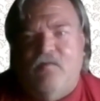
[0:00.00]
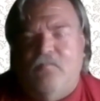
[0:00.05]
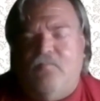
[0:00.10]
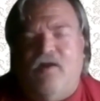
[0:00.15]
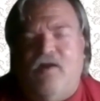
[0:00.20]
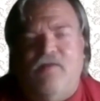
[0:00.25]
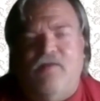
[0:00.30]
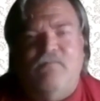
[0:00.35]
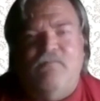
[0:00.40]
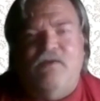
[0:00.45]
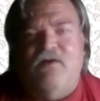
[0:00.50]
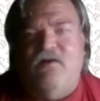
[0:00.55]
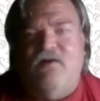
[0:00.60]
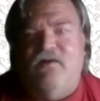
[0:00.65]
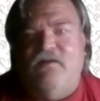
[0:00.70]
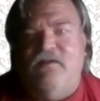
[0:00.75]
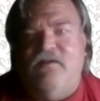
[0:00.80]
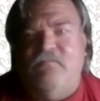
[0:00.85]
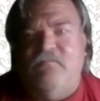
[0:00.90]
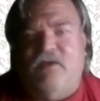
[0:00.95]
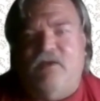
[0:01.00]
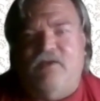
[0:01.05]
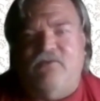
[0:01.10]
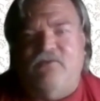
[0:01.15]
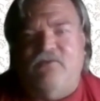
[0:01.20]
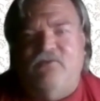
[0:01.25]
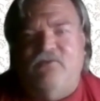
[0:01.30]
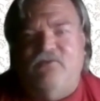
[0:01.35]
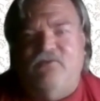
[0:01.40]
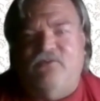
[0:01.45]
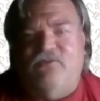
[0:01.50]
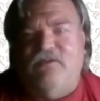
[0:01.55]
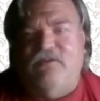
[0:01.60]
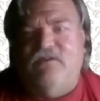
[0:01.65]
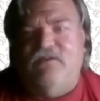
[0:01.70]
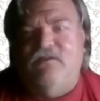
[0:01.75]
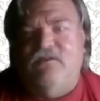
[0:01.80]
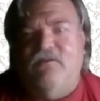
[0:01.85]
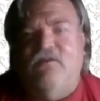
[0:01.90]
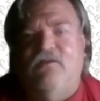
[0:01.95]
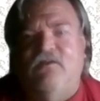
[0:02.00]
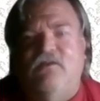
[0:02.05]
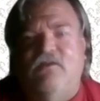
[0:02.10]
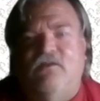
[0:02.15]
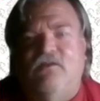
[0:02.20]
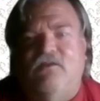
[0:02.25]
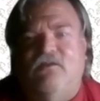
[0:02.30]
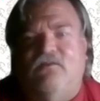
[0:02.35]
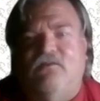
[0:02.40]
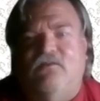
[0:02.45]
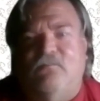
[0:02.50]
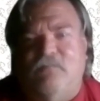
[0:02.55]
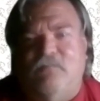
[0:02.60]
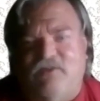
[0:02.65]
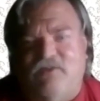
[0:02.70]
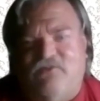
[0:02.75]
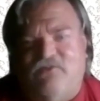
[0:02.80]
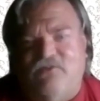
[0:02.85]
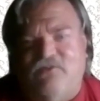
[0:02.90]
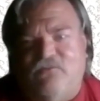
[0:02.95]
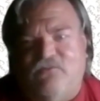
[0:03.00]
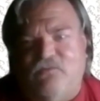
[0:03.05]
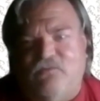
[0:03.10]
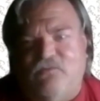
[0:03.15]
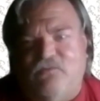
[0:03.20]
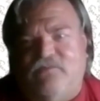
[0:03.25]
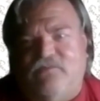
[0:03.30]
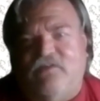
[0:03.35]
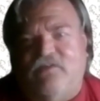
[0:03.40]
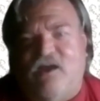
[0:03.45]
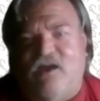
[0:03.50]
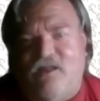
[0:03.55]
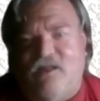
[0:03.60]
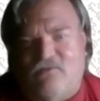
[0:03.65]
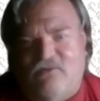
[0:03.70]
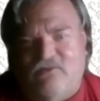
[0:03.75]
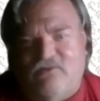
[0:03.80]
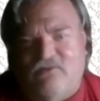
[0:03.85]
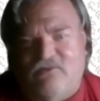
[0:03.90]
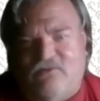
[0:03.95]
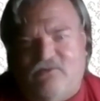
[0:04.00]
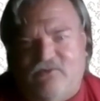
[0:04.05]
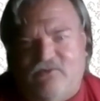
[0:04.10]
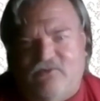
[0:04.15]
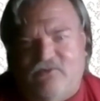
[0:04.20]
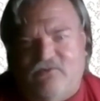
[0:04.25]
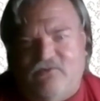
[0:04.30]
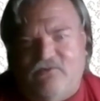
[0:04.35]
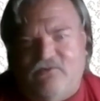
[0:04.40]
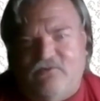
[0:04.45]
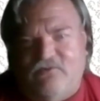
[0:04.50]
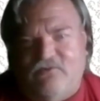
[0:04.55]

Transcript: primarily by using dimensions with tolerances,